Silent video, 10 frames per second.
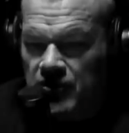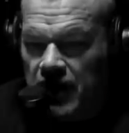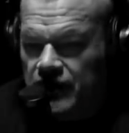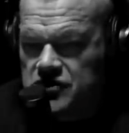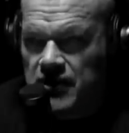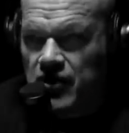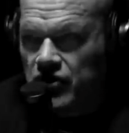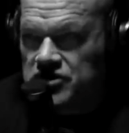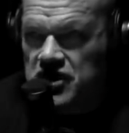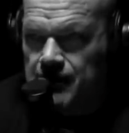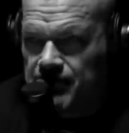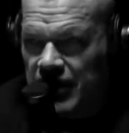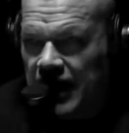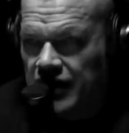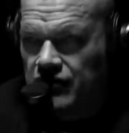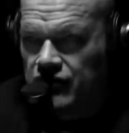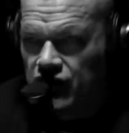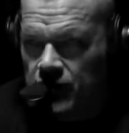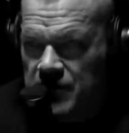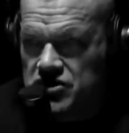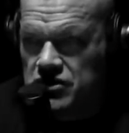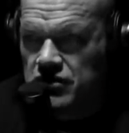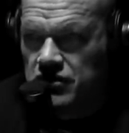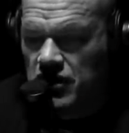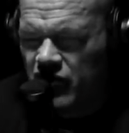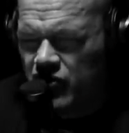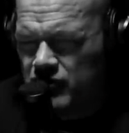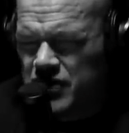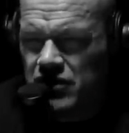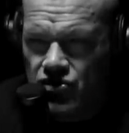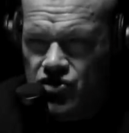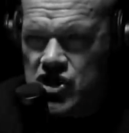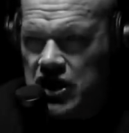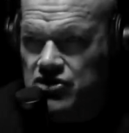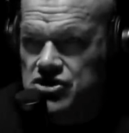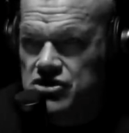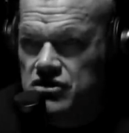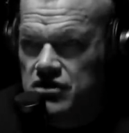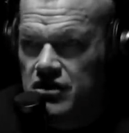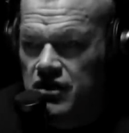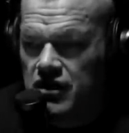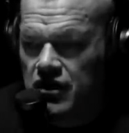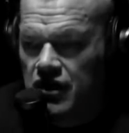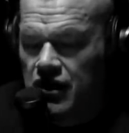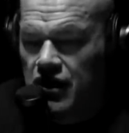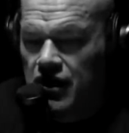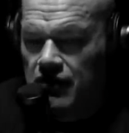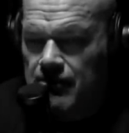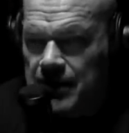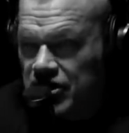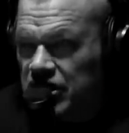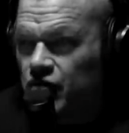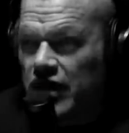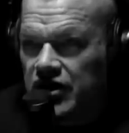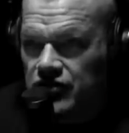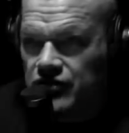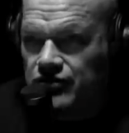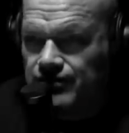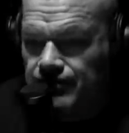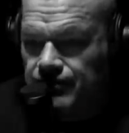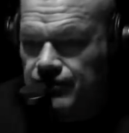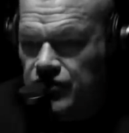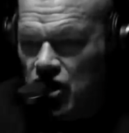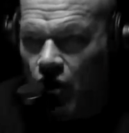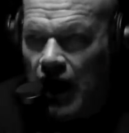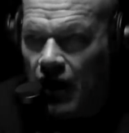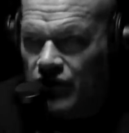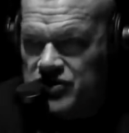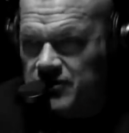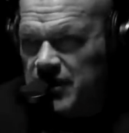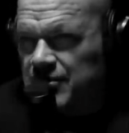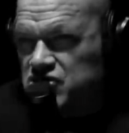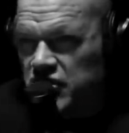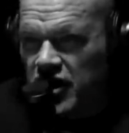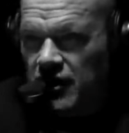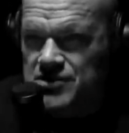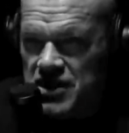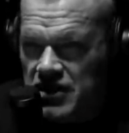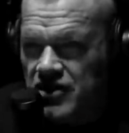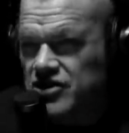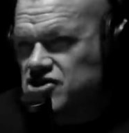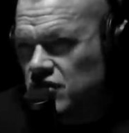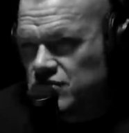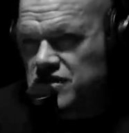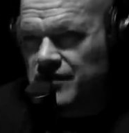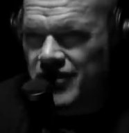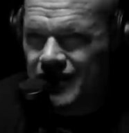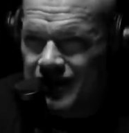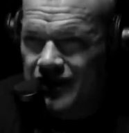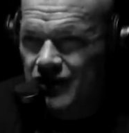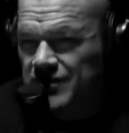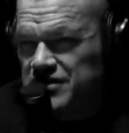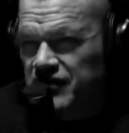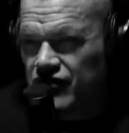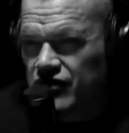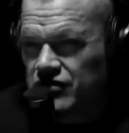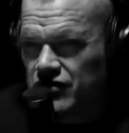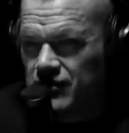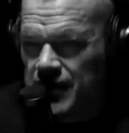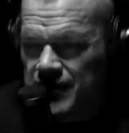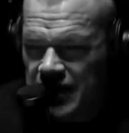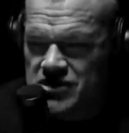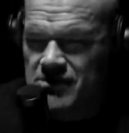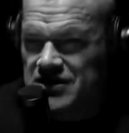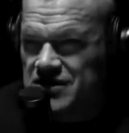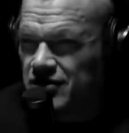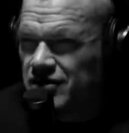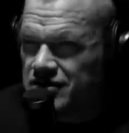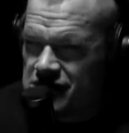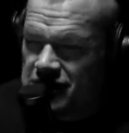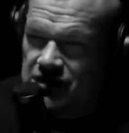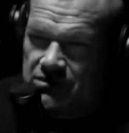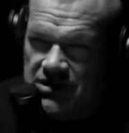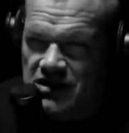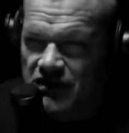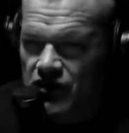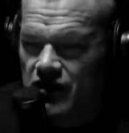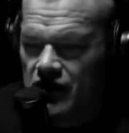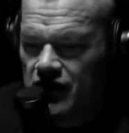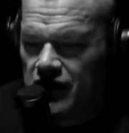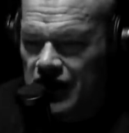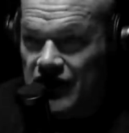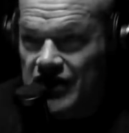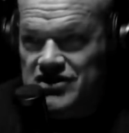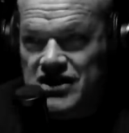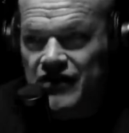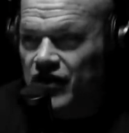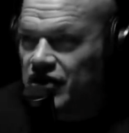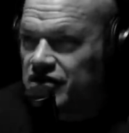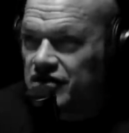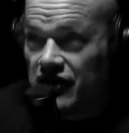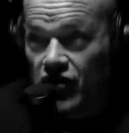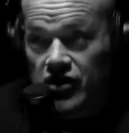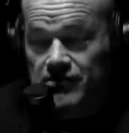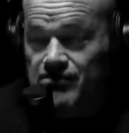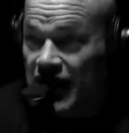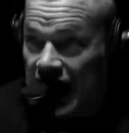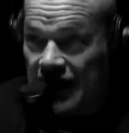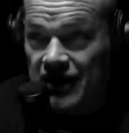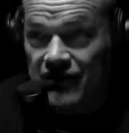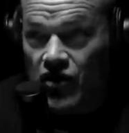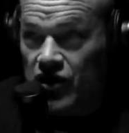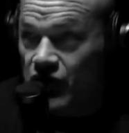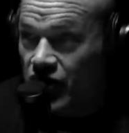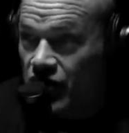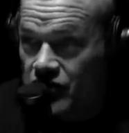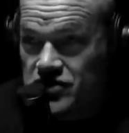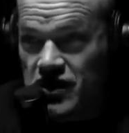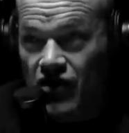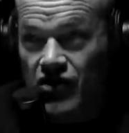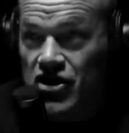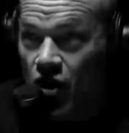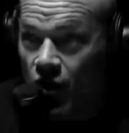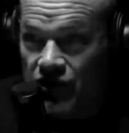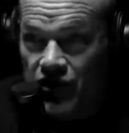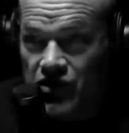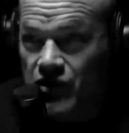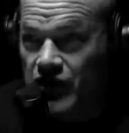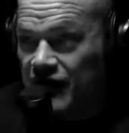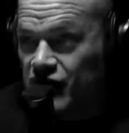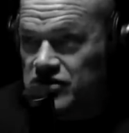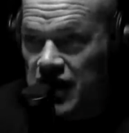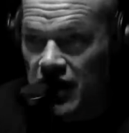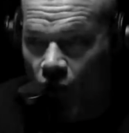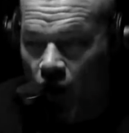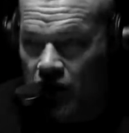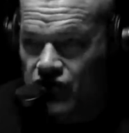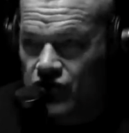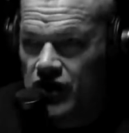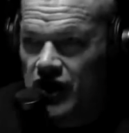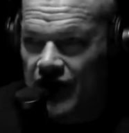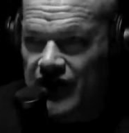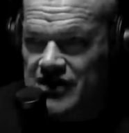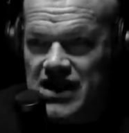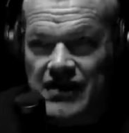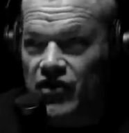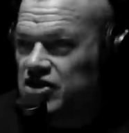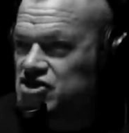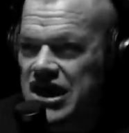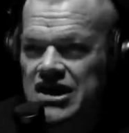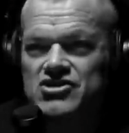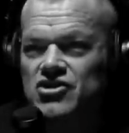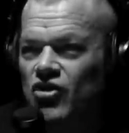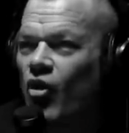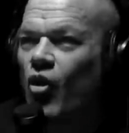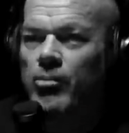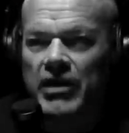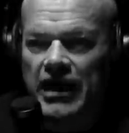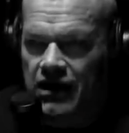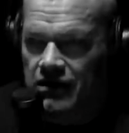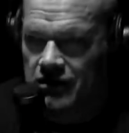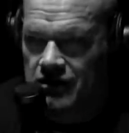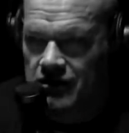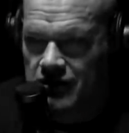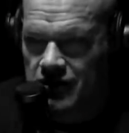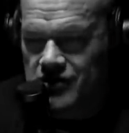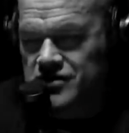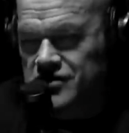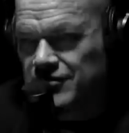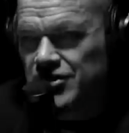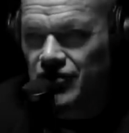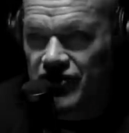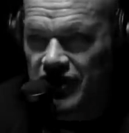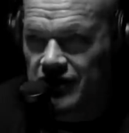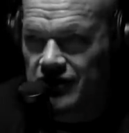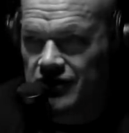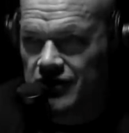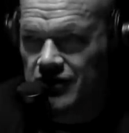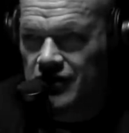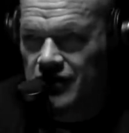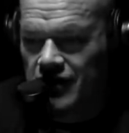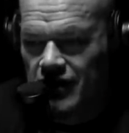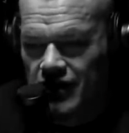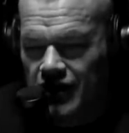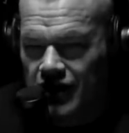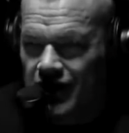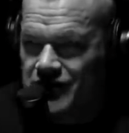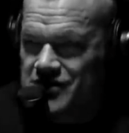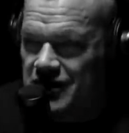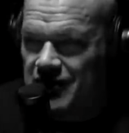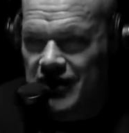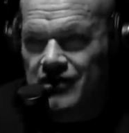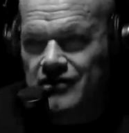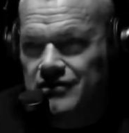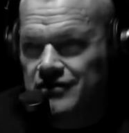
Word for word: a plan. They'd spend all this time planning for a mission, and there'd be a little change. Maybe they're getting ready to go out. Some imagery comes in, and it shows something a little bit different, or maybe they get some intel that's a little bit different, mm. and they decide they're gonna. They've already planned. They've already rehearsed. They already know what they're doing. Everyone's kind of walked through, and they decide they're gonna change their whole plan because mm. of some little thing. Hmm. and I would say, man,